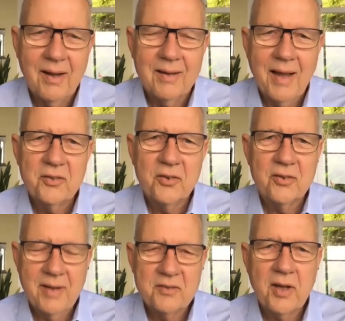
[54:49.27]
That's
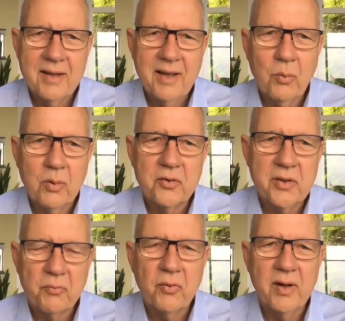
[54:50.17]
I think what's
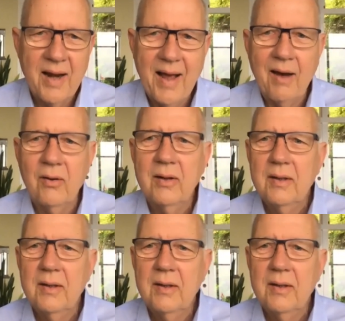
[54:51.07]
different now,